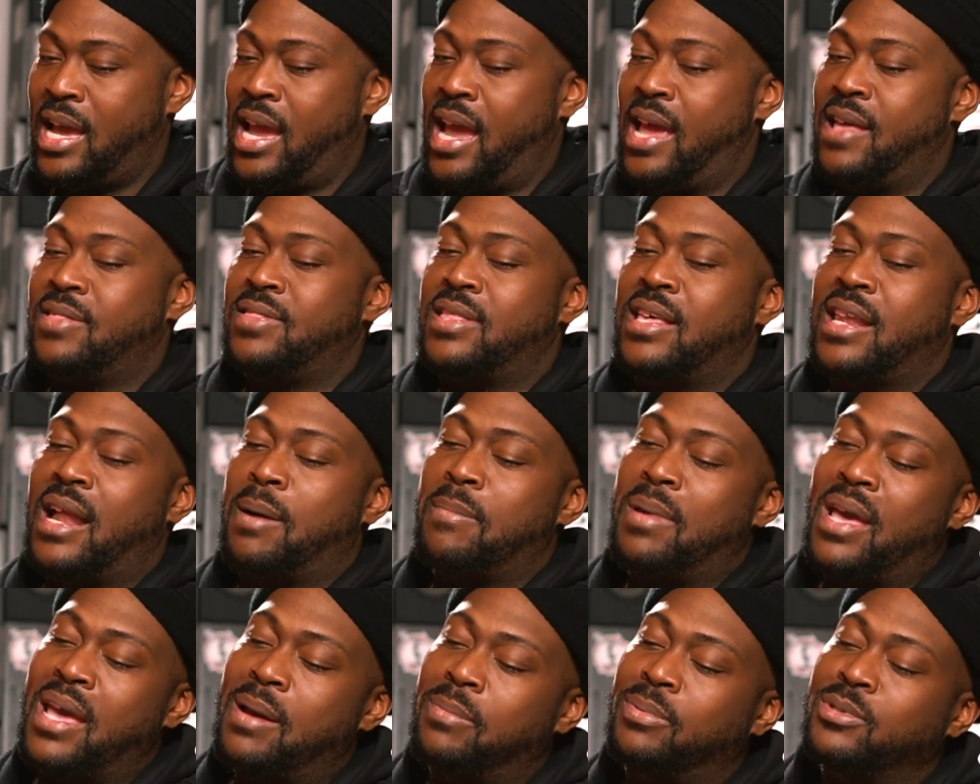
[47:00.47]
and then
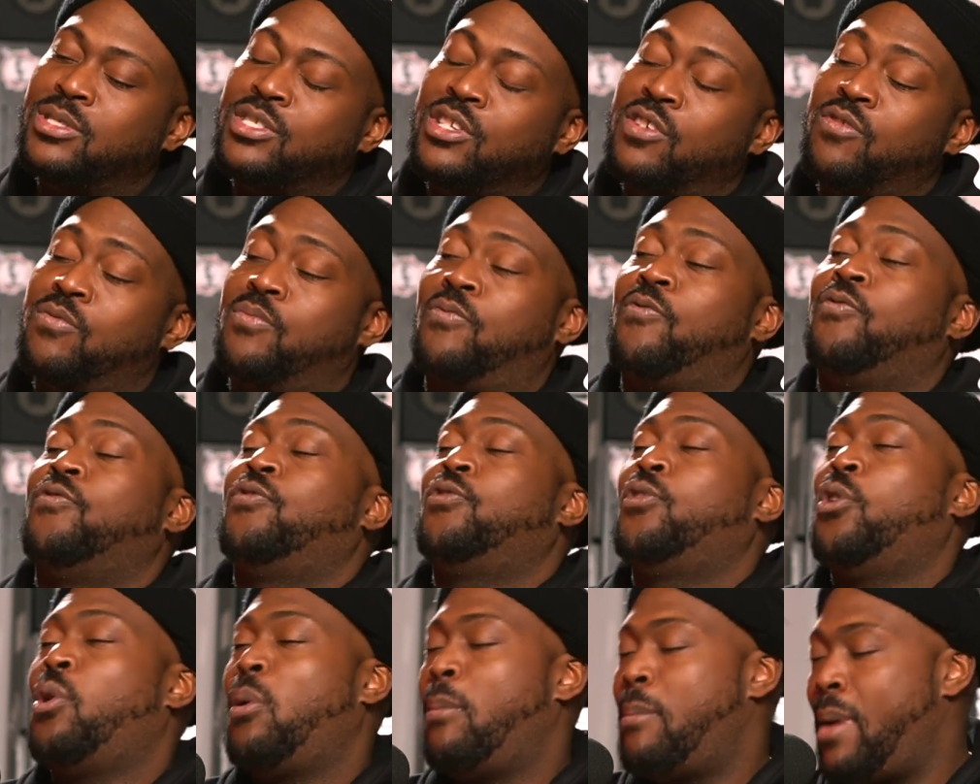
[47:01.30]
I'm able to
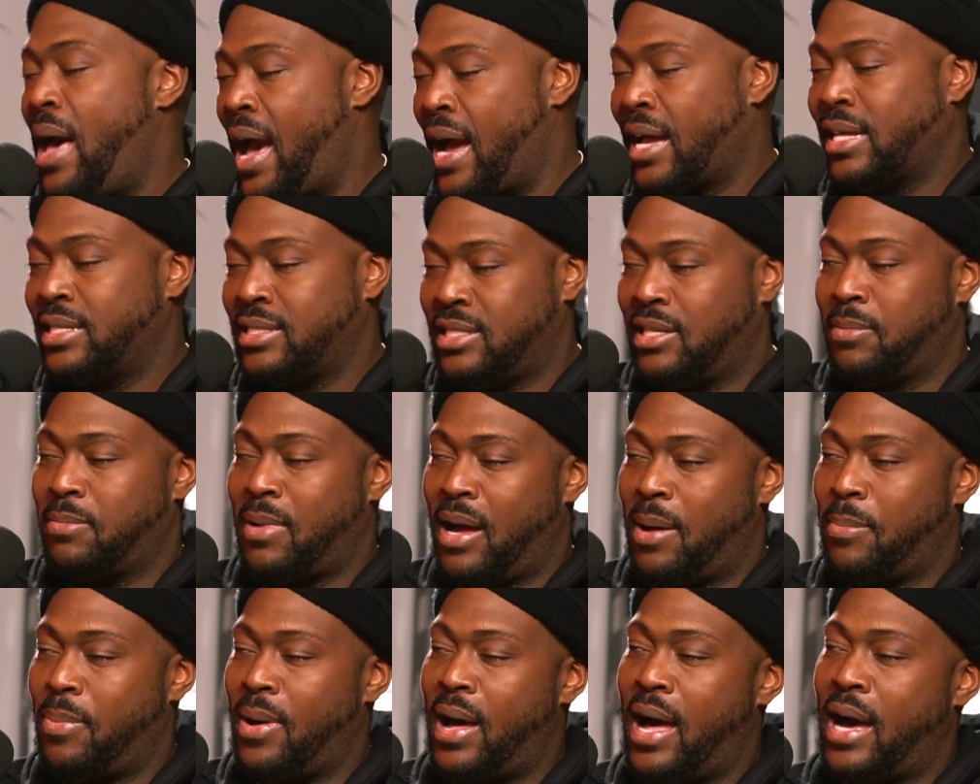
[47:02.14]
fall back into
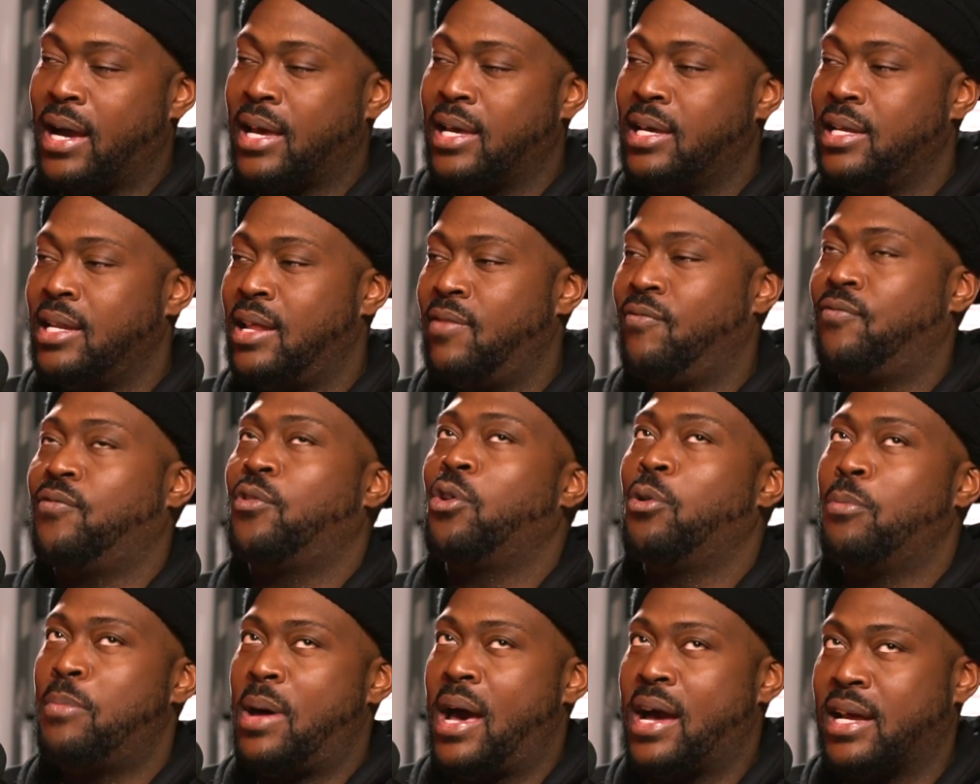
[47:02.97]
my pocket and
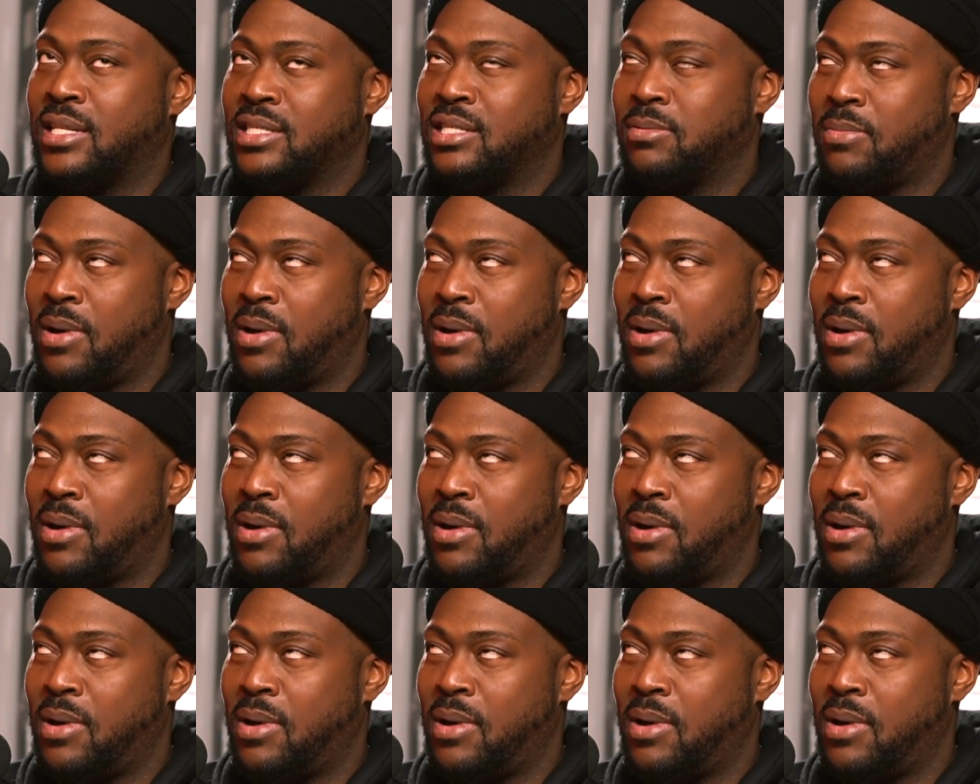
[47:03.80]
fall back into